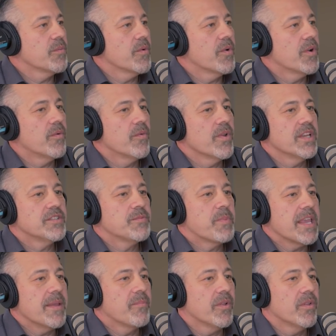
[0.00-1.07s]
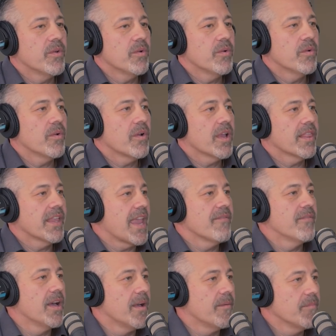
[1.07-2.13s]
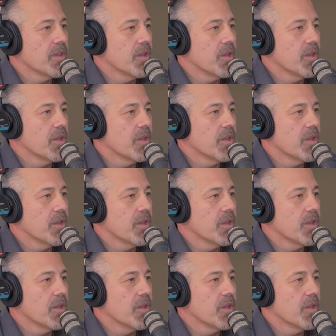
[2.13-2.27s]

We wanted to reach people who gave up.